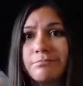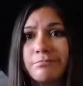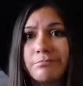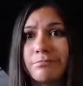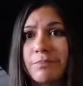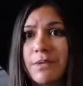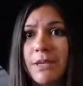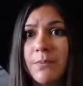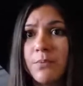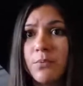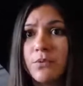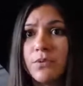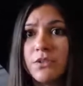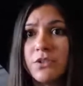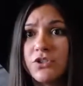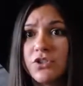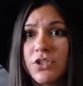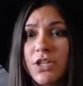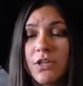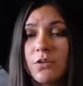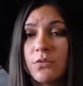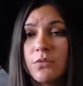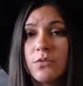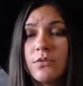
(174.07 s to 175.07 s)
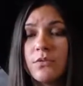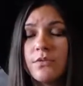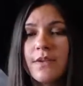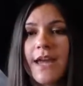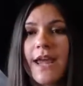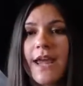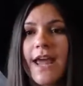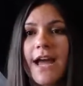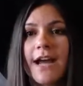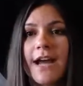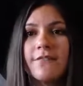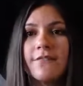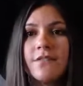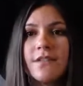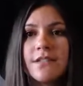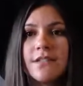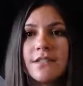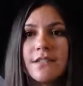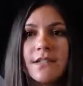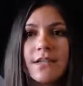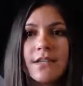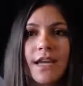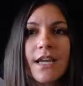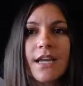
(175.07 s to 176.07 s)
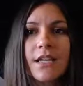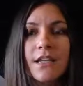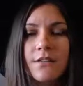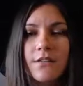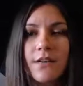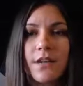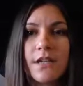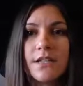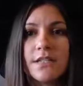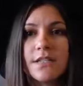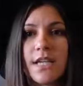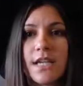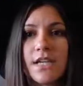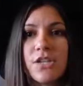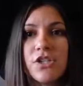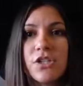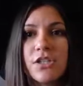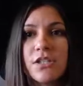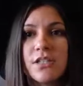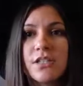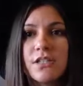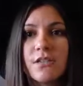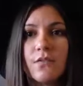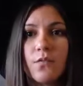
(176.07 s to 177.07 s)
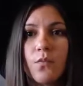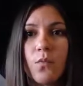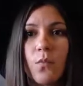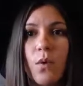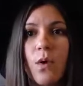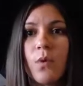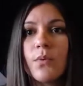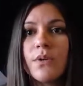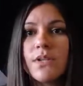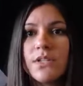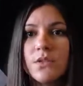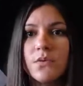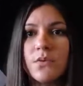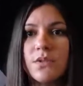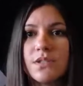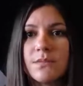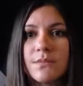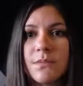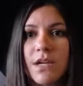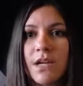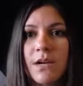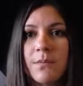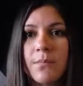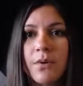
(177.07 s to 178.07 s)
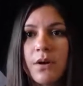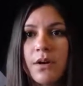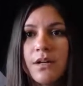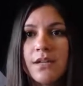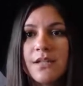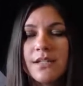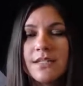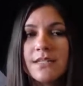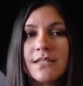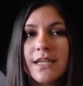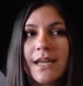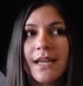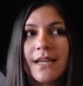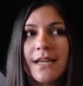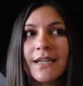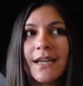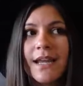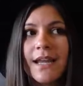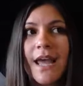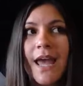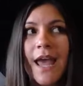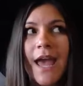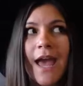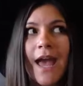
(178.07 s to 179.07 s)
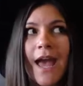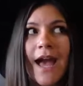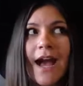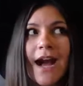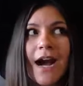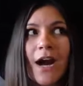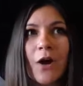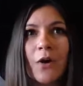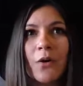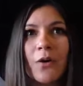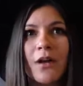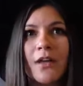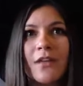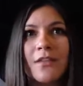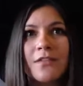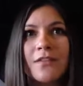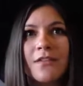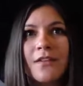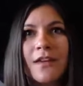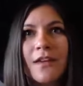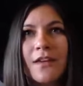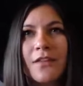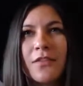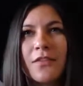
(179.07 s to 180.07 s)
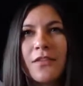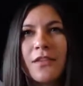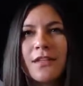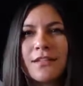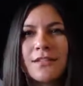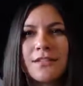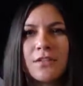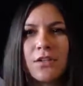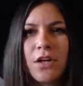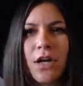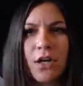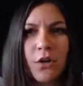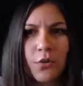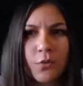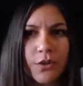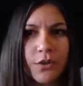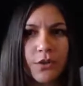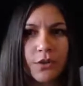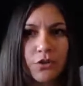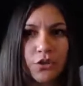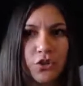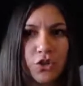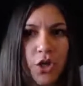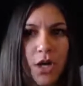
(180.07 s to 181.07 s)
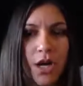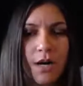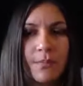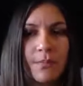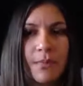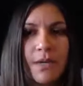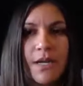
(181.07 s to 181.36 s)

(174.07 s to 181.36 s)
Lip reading: people in general that have these negative annotations of what we do as makeup artists and how it's not a real job.